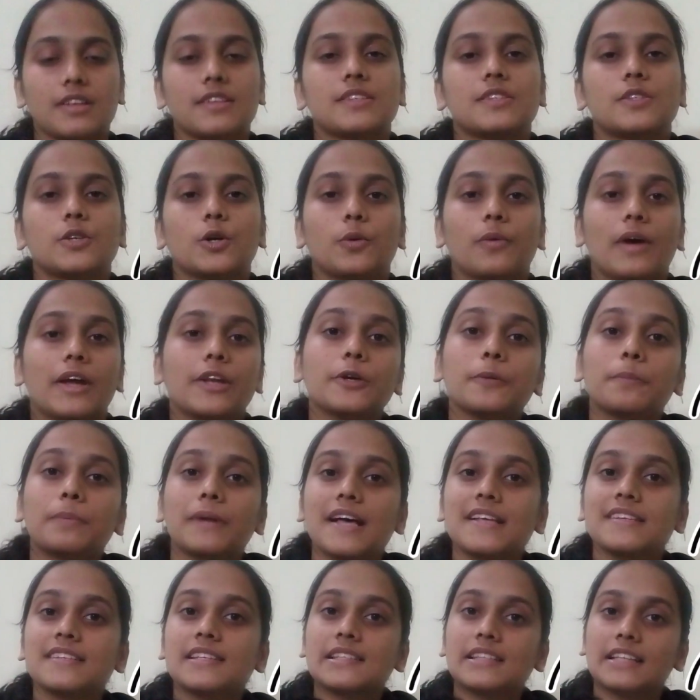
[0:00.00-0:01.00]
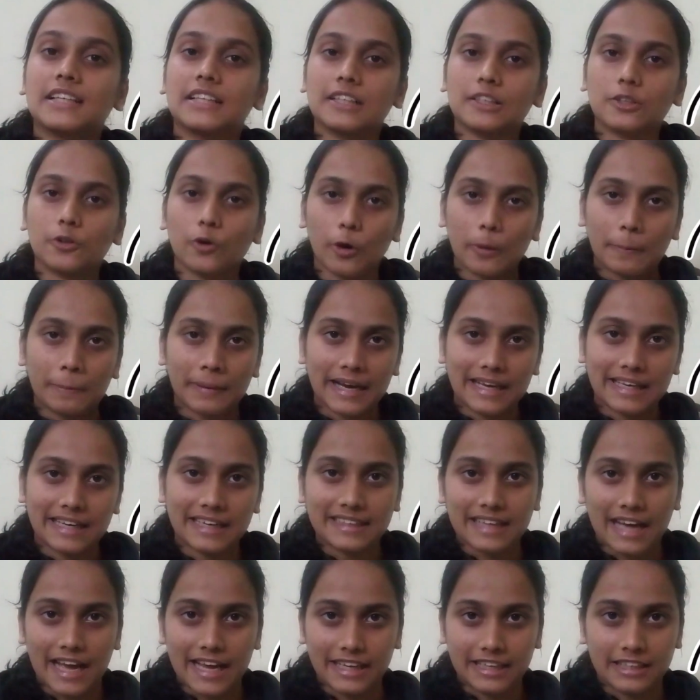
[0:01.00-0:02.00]
when you press this little Copilot
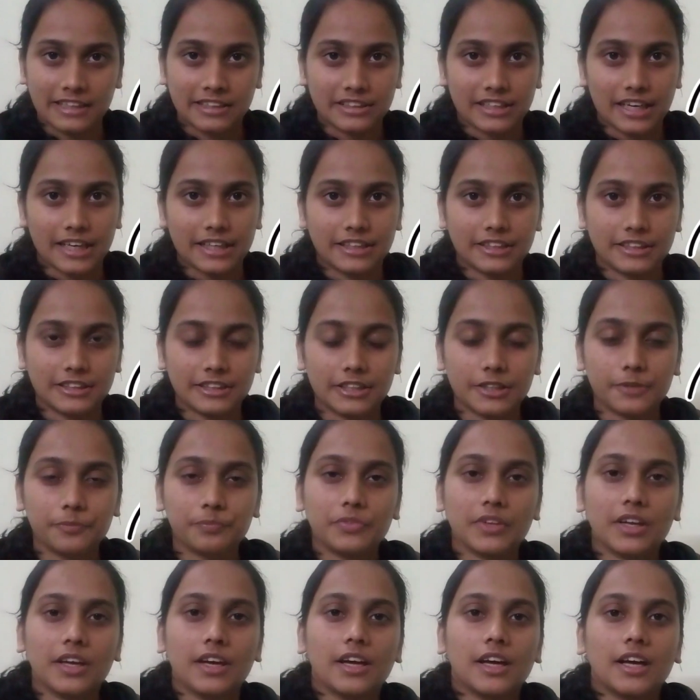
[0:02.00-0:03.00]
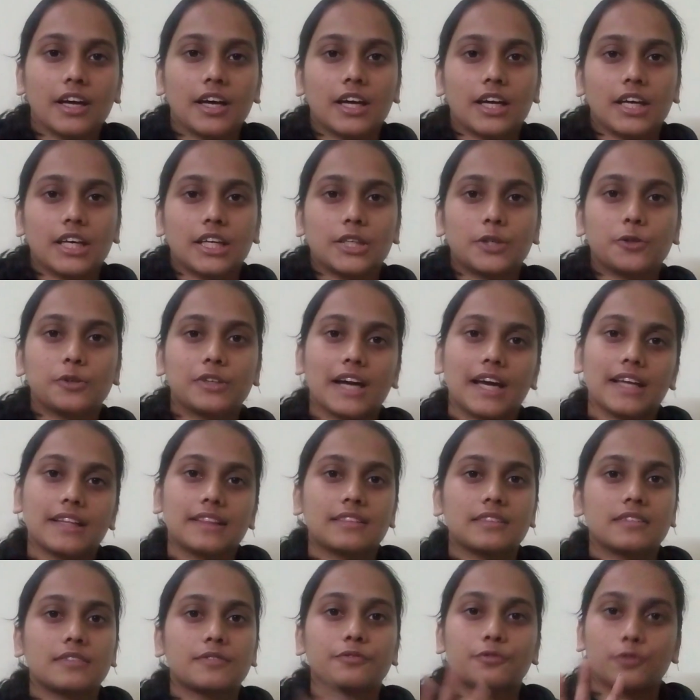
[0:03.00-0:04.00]
icon right here, you get
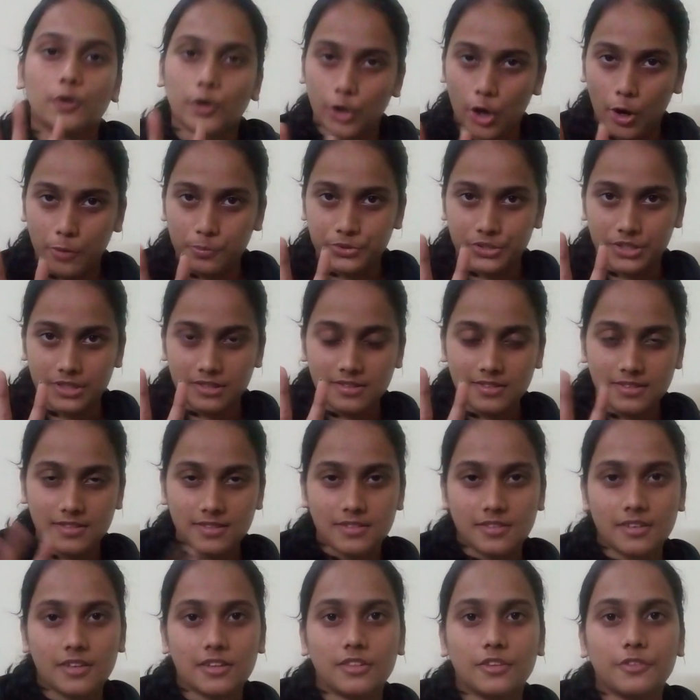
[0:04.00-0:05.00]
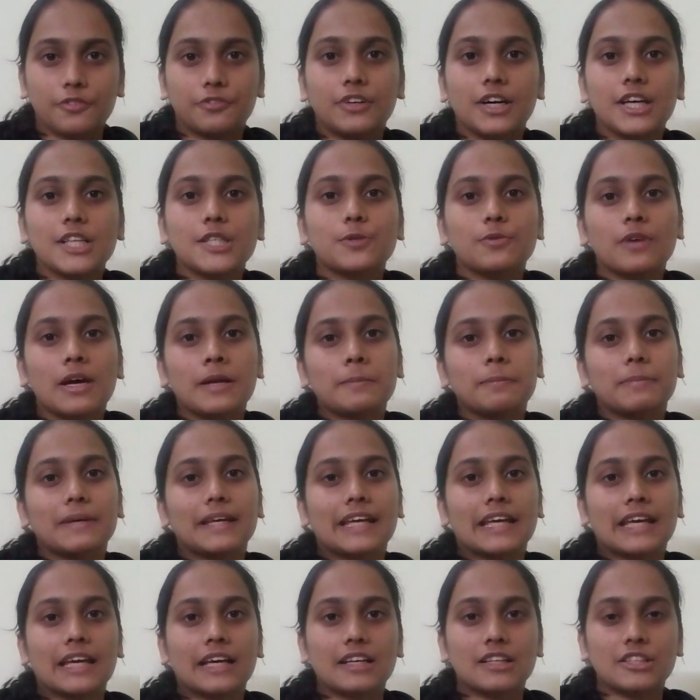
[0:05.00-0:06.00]
four options. The first one
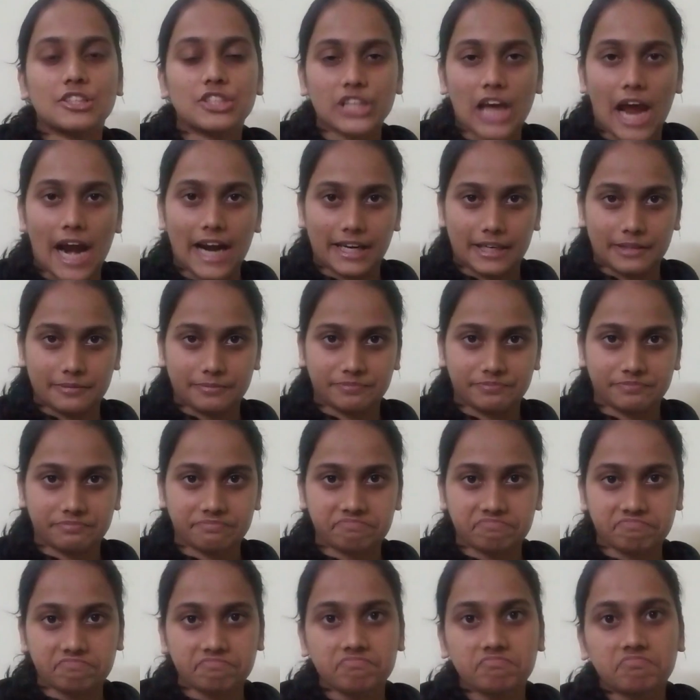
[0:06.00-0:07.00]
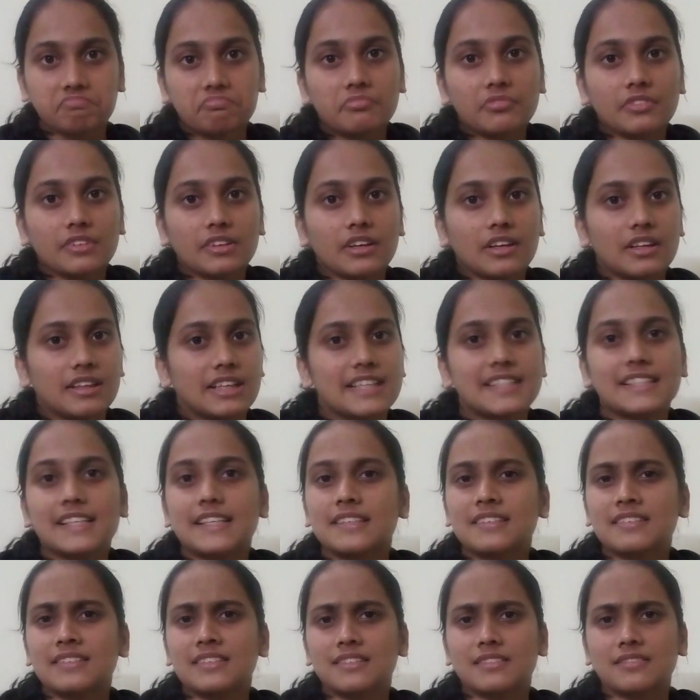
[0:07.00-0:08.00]
being chat. This
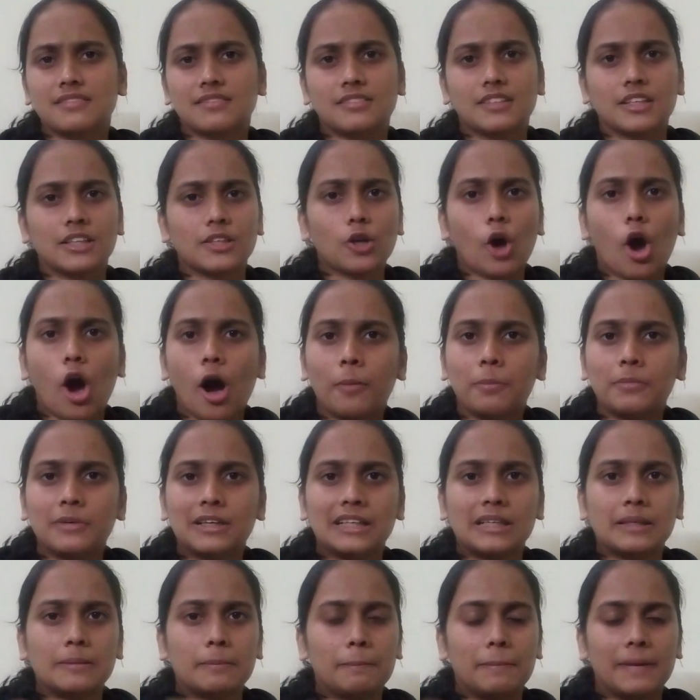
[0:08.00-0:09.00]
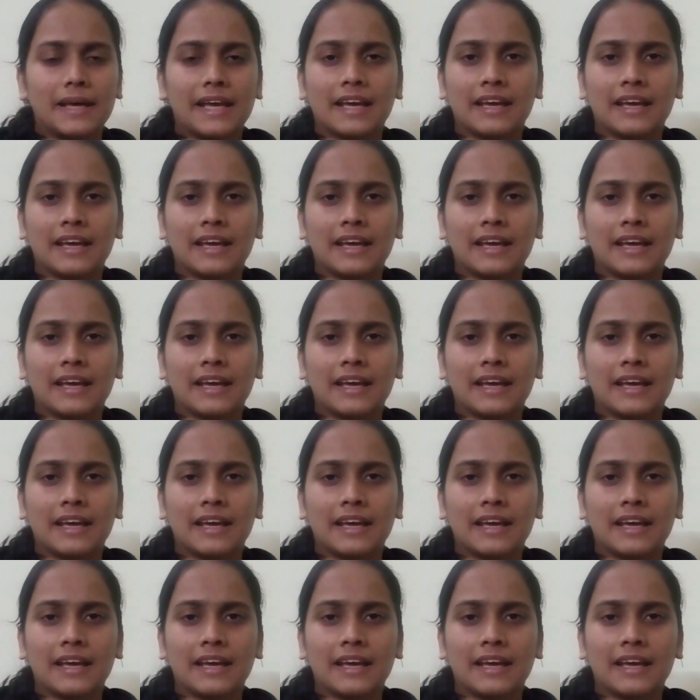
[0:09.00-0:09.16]
is the normal Bing